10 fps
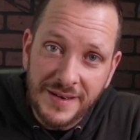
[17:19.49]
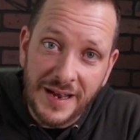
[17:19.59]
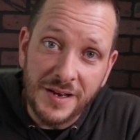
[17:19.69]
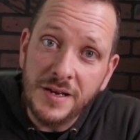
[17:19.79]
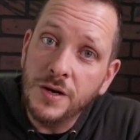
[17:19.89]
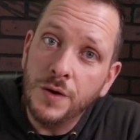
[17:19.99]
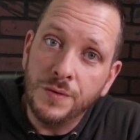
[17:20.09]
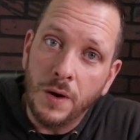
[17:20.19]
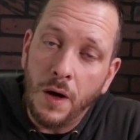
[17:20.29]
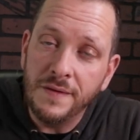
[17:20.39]
Now you can go
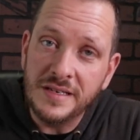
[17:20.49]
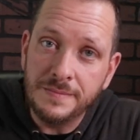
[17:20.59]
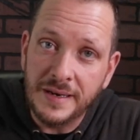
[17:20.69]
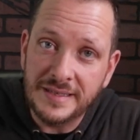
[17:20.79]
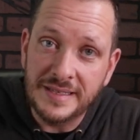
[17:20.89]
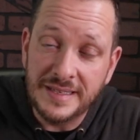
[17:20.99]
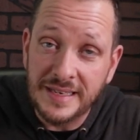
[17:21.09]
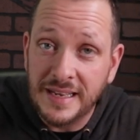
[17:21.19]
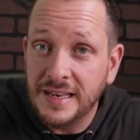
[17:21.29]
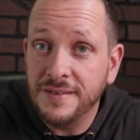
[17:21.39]
through all these mixes
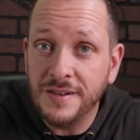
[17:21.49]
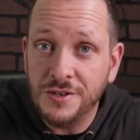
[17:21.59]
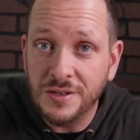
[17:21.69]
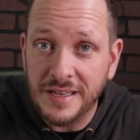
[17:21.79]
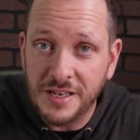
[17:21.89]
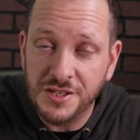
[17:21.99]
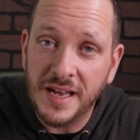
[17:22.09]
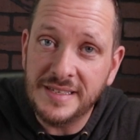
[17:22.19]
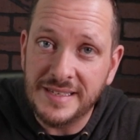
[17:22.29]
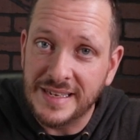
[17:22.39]
and individually
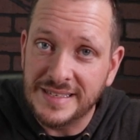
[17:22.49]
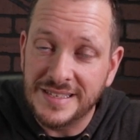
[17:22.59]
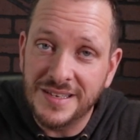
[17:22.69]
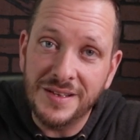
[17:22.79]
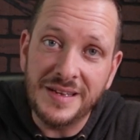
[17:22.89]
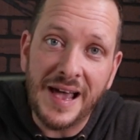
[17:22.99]
adjust these until you